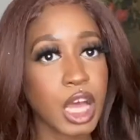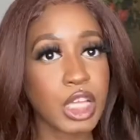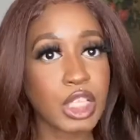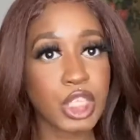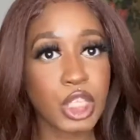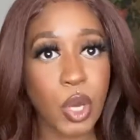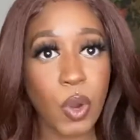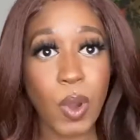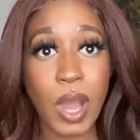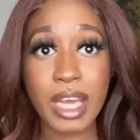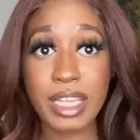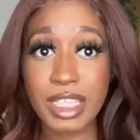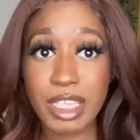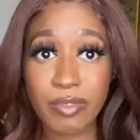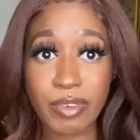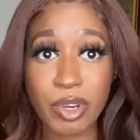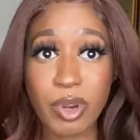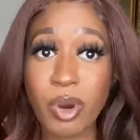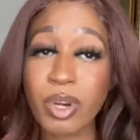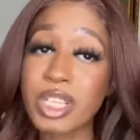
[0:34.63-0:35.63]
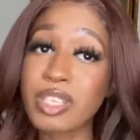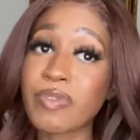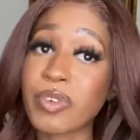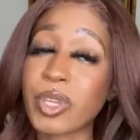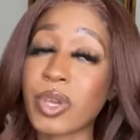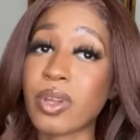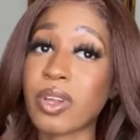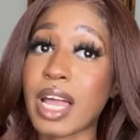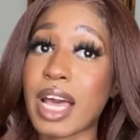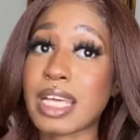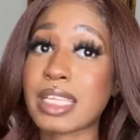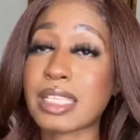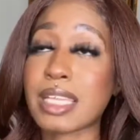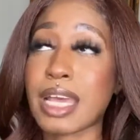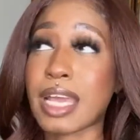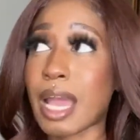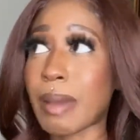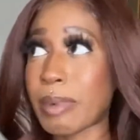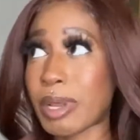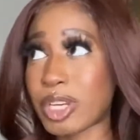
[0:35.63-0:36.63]
So I did record this video last night.
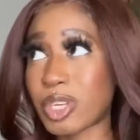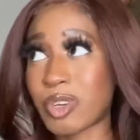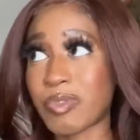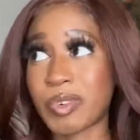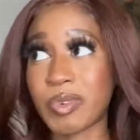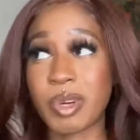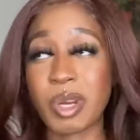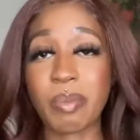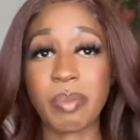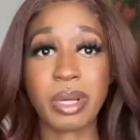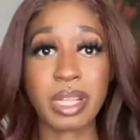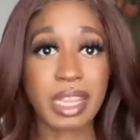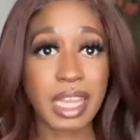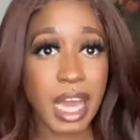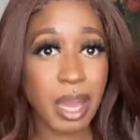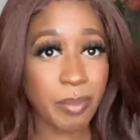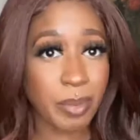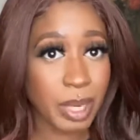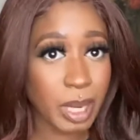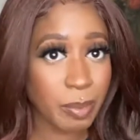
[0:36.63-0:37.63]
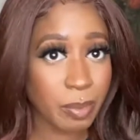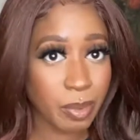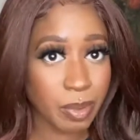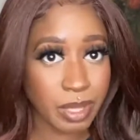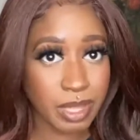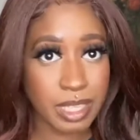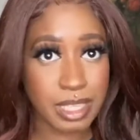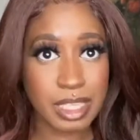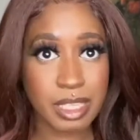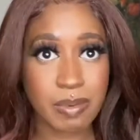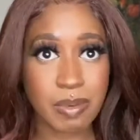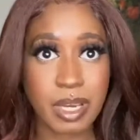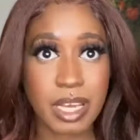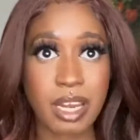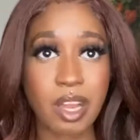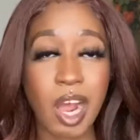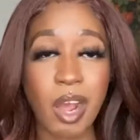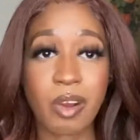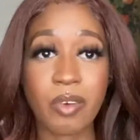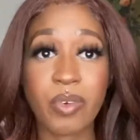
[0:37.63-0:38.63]
I'm not sure if I'm going to put that one up or this one.
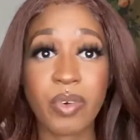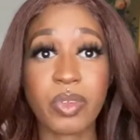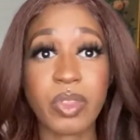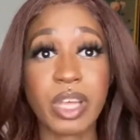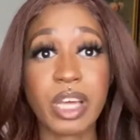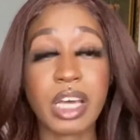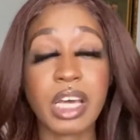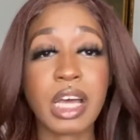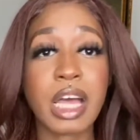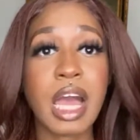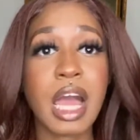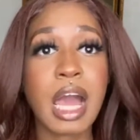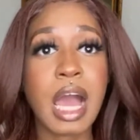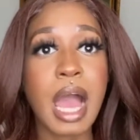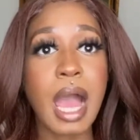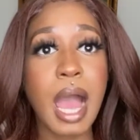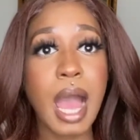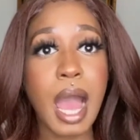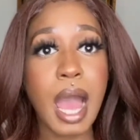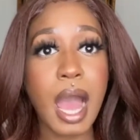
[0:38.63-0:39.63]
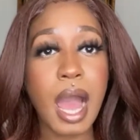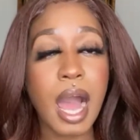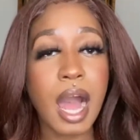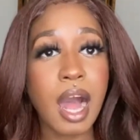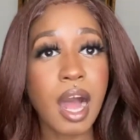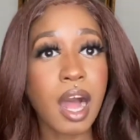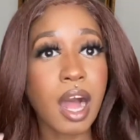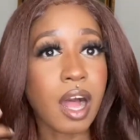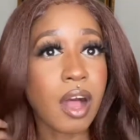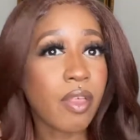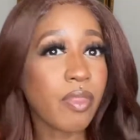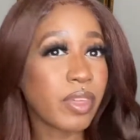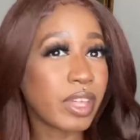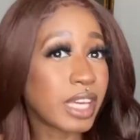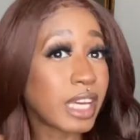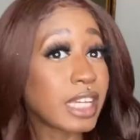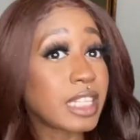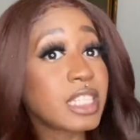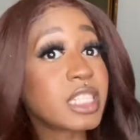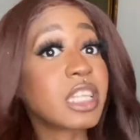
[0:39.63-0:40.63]
However, the uh, the
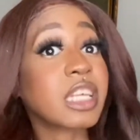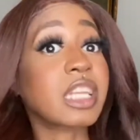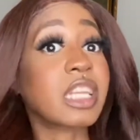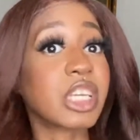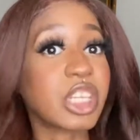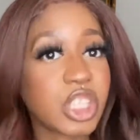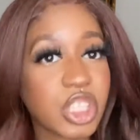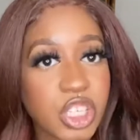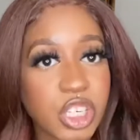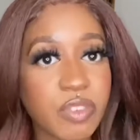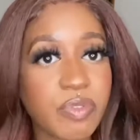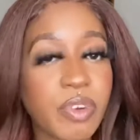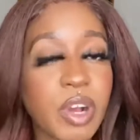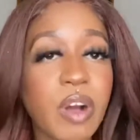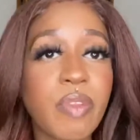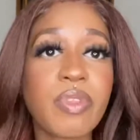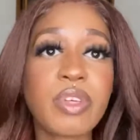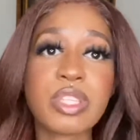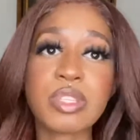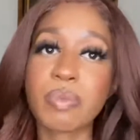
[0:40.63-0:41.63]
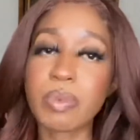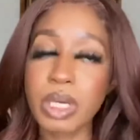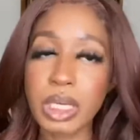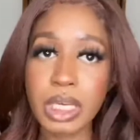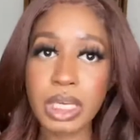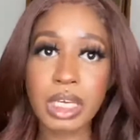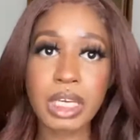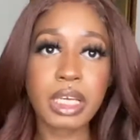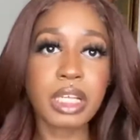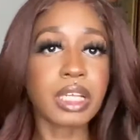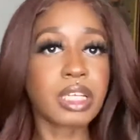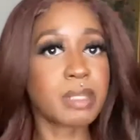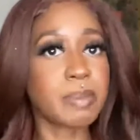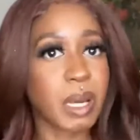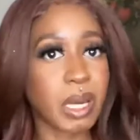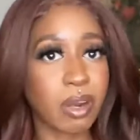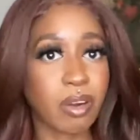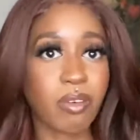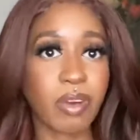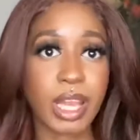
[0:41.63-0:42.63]
installation of this wig is
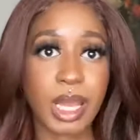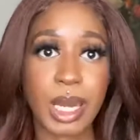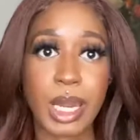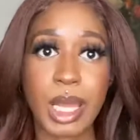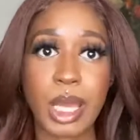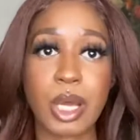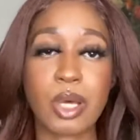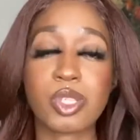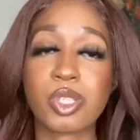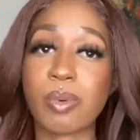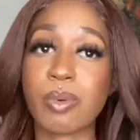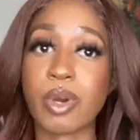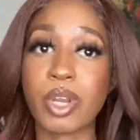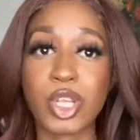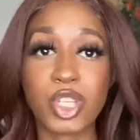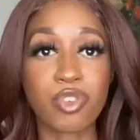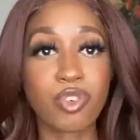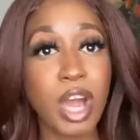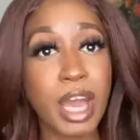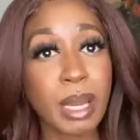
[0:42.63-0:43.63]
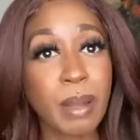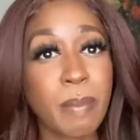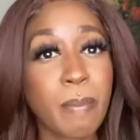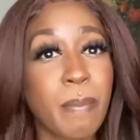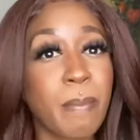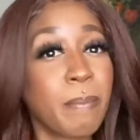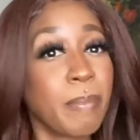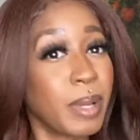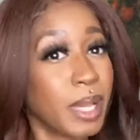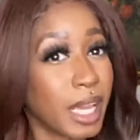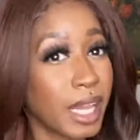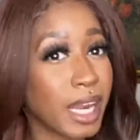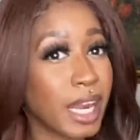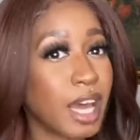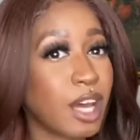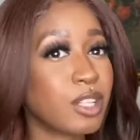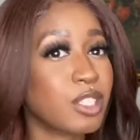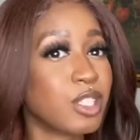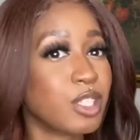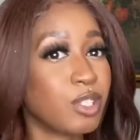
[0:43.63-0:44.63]
better right now. So I'm going to try to get it
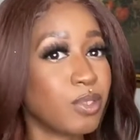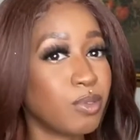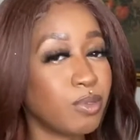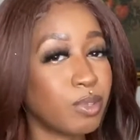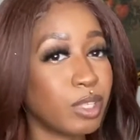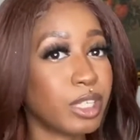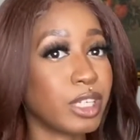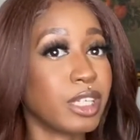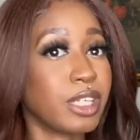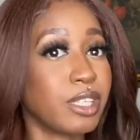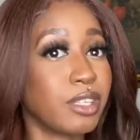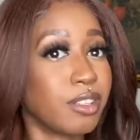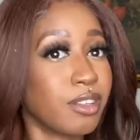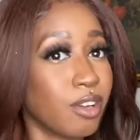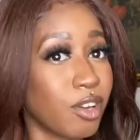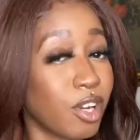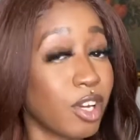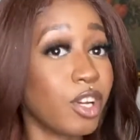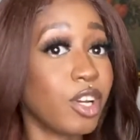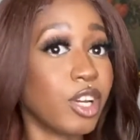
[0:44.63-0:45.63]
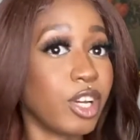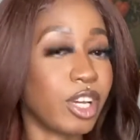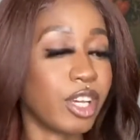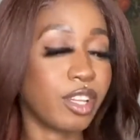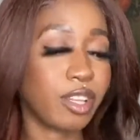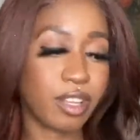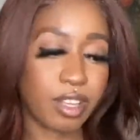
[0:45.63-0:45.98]
out to you looking good.